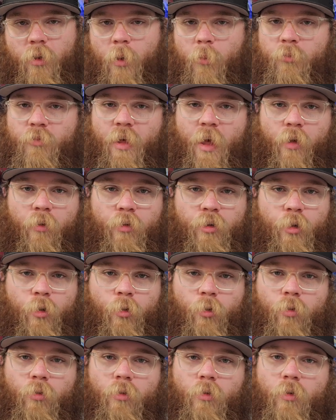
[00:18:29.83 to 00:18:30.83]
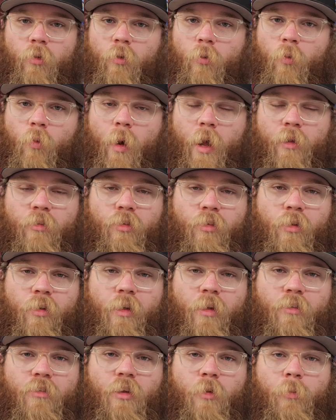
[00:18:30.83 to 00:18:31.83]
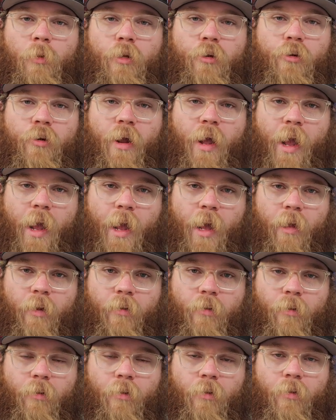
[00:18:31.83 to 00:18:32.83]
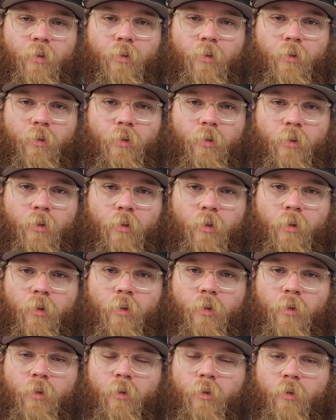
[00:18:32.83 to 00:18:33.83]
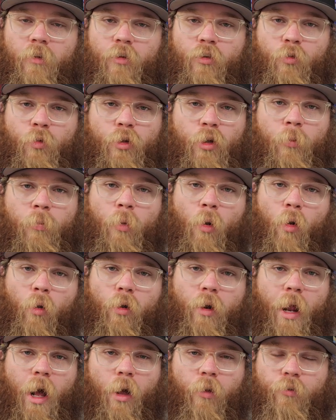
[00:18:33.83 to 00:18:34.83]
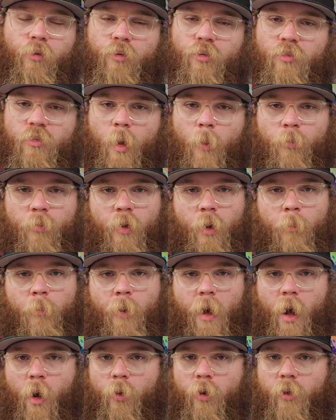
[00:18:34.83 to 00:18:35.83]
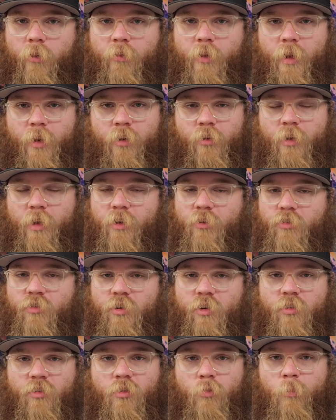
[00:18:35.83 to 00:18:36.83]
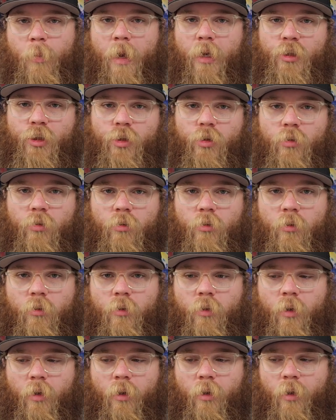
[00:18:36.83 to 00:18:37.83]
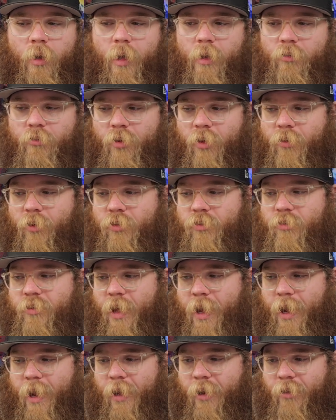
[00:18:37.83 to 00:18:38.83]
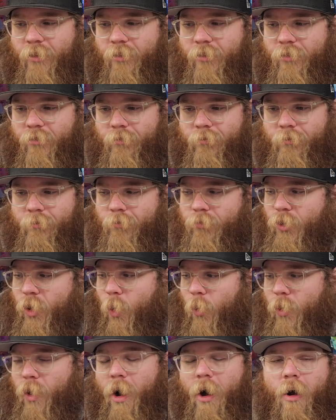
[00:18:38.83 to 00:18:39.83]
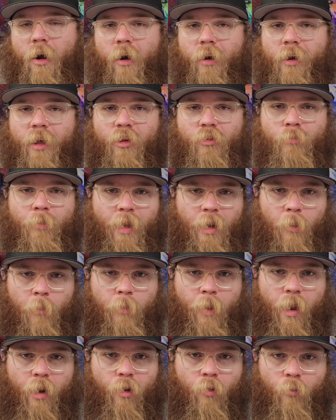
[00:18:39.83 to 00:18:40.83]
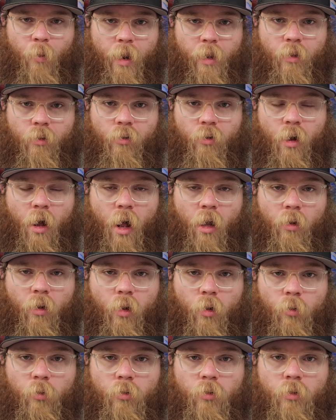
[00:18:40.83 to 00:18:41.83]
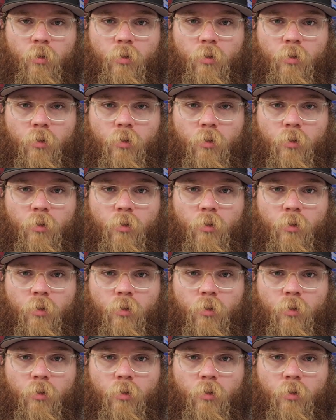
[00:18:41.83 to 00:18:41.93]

I'm telling you, wait till you get some in your hand. Because when you pull it out, there's something about it that it's just special. And to this day, no card has made a better regular holo